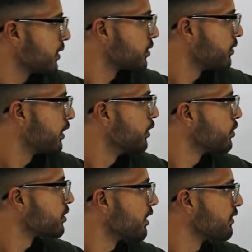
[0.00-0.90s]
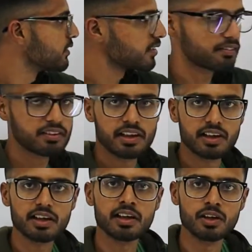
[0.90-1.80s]
this value
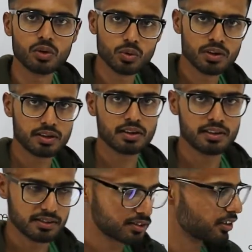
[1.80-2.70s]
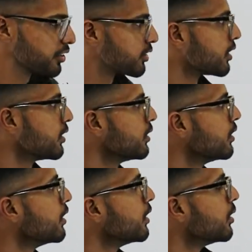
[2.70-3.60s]
778 into the instruction
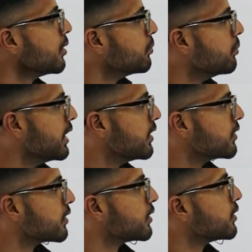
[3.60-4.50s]
means